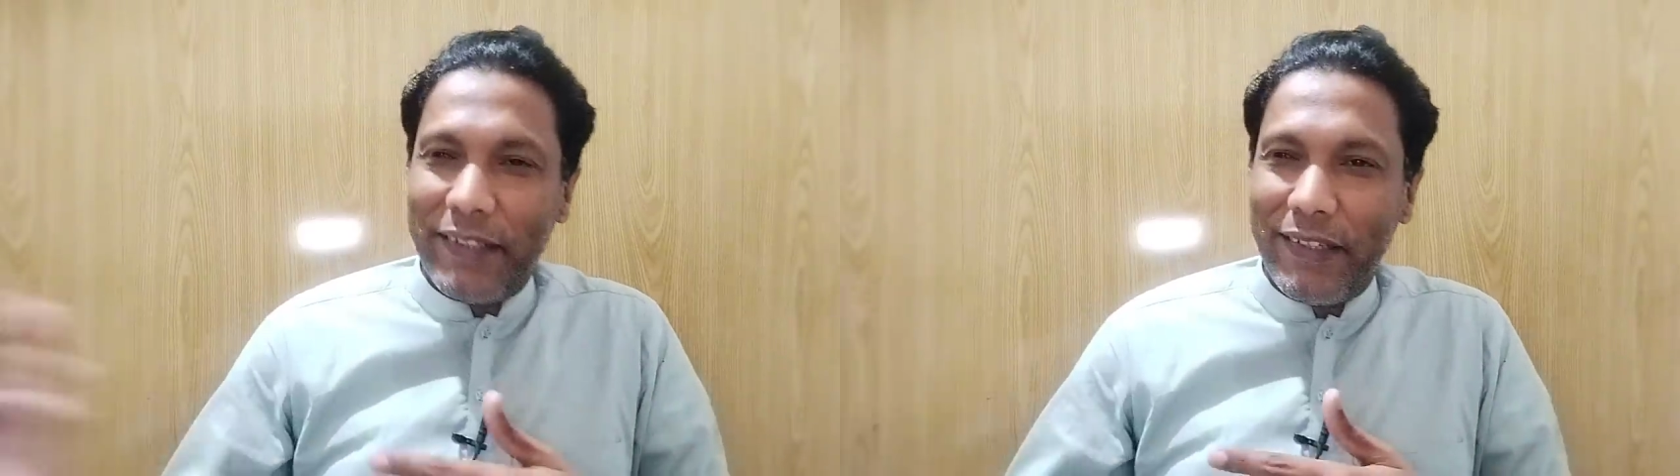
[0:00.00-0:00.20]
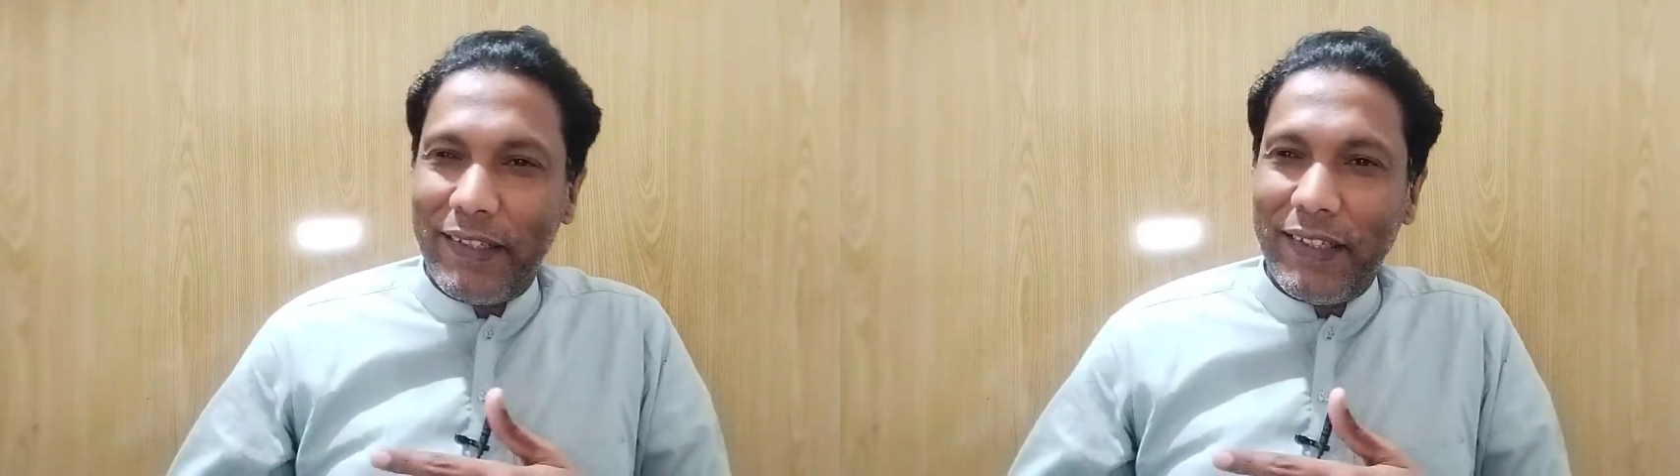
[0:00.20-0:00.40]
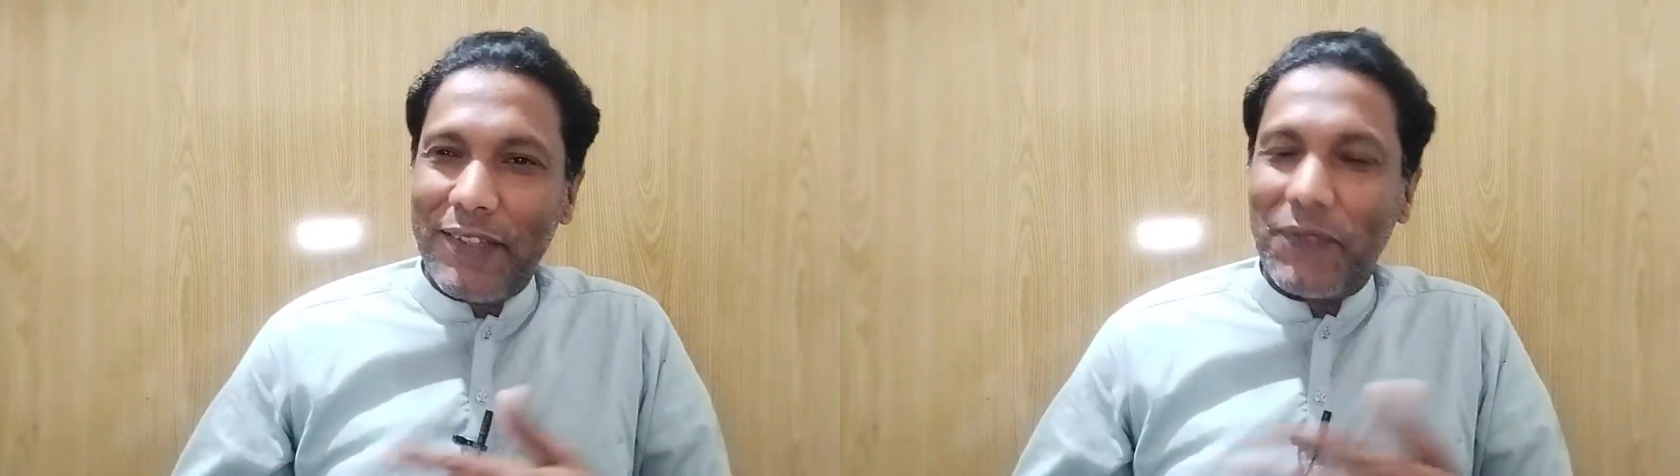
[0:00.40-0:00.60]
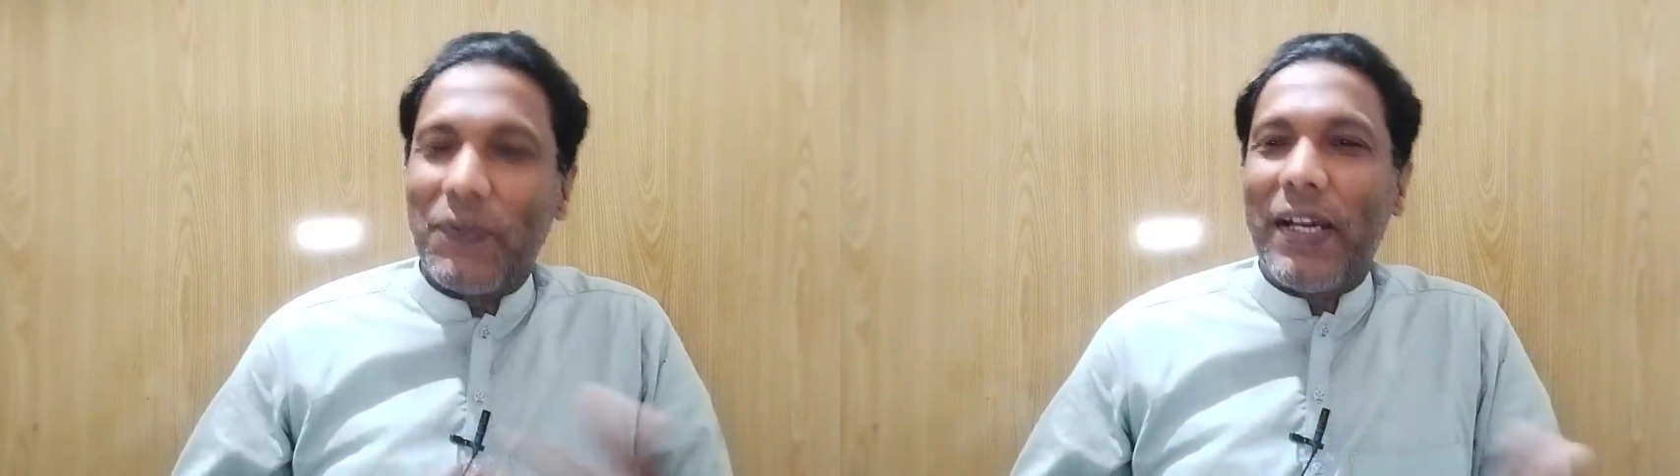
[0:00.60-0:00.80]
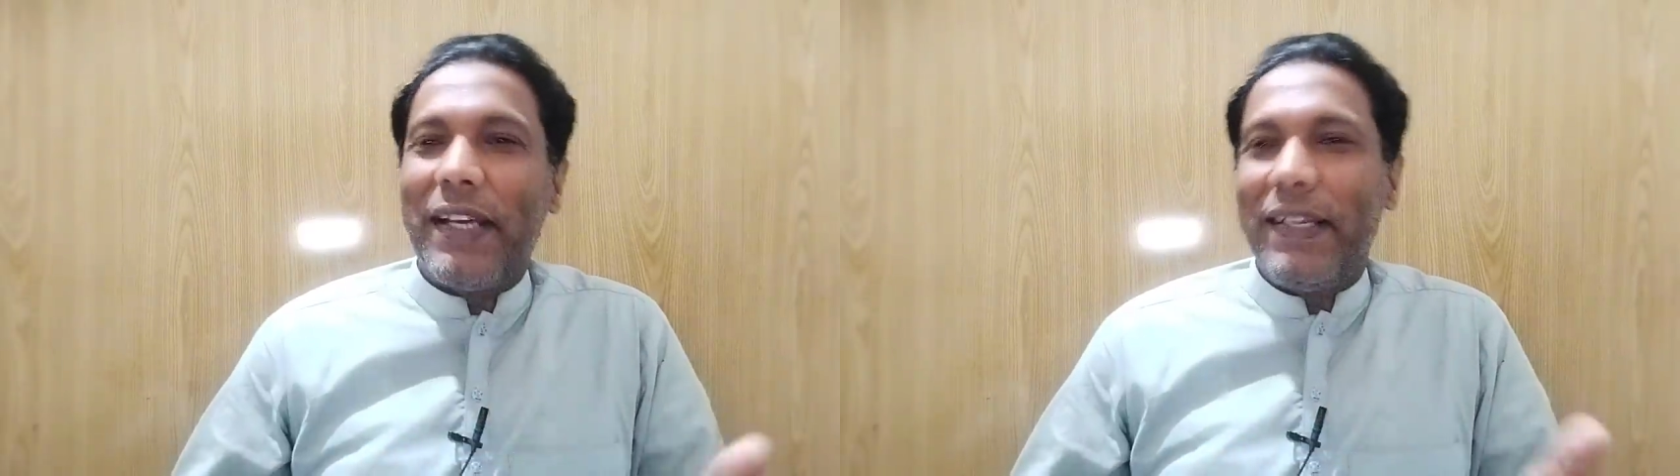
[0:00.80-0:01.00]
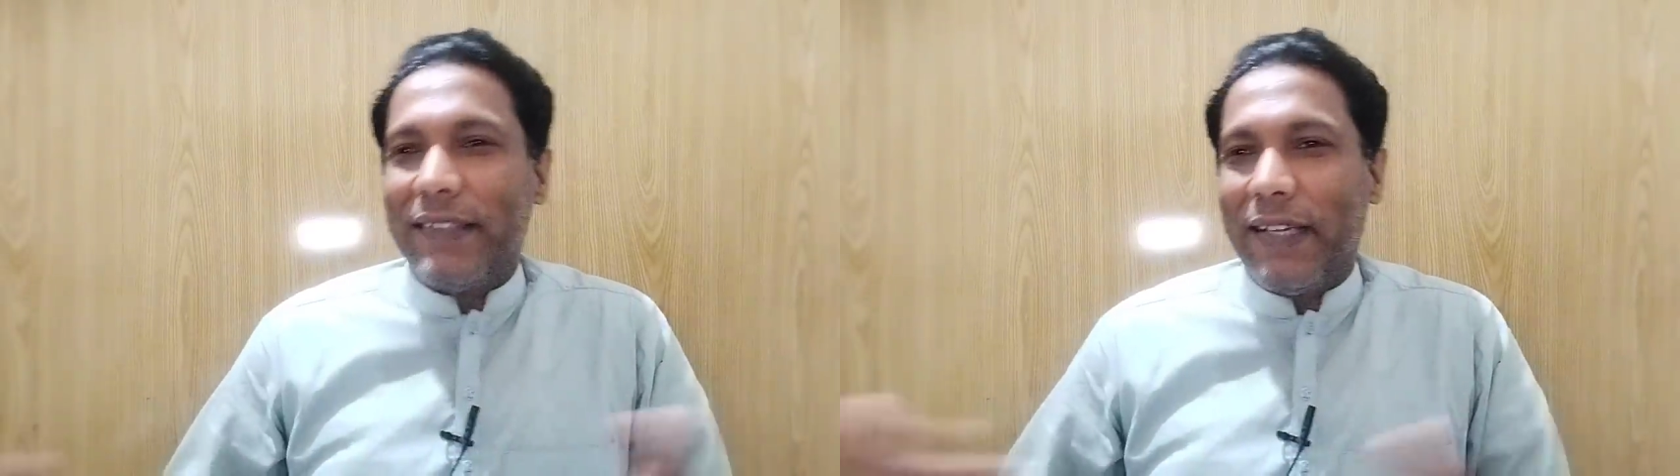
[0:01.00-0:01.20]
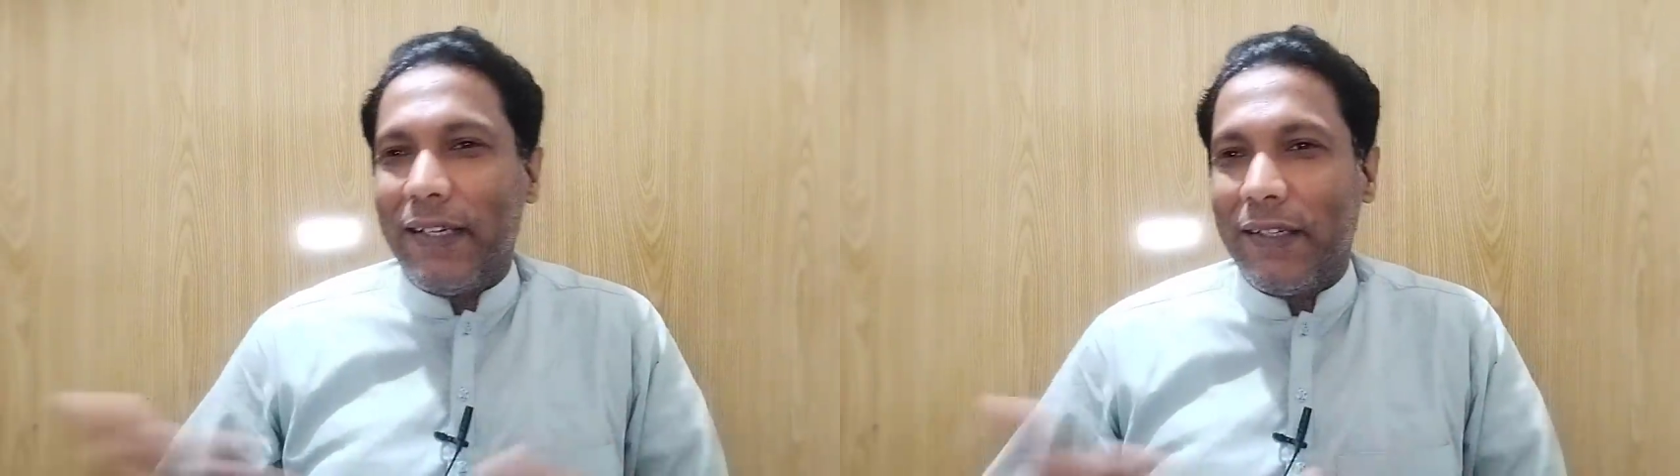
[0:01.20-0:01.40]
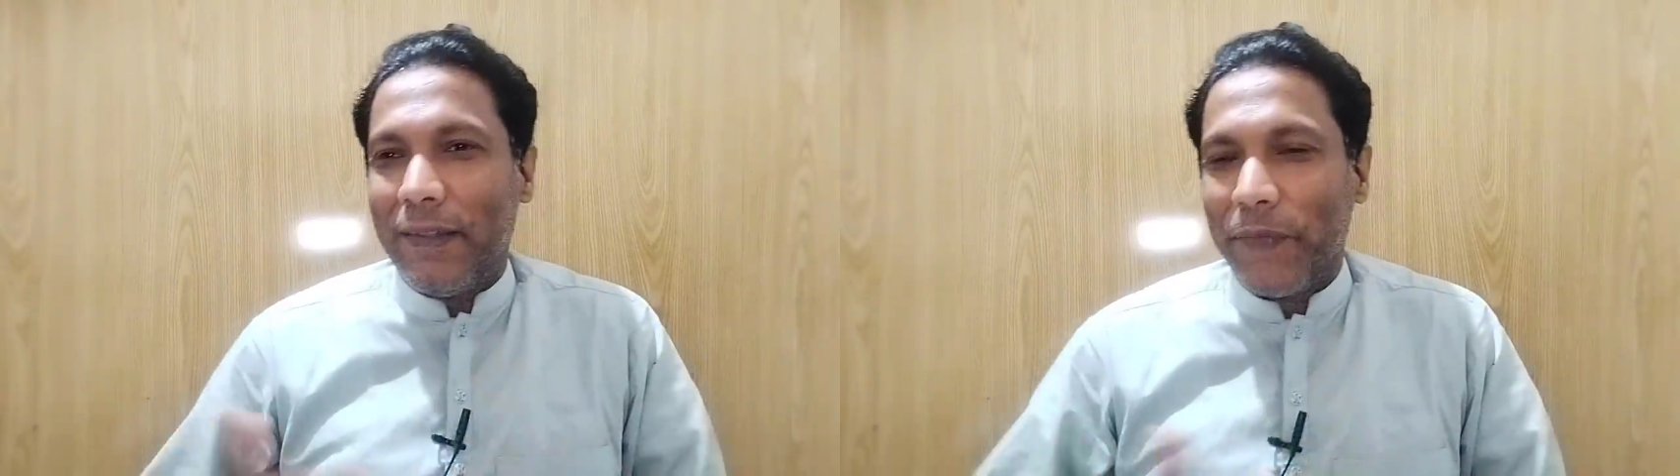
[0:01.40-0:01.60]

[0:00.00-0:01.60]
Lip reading: Eritreans? Why is that?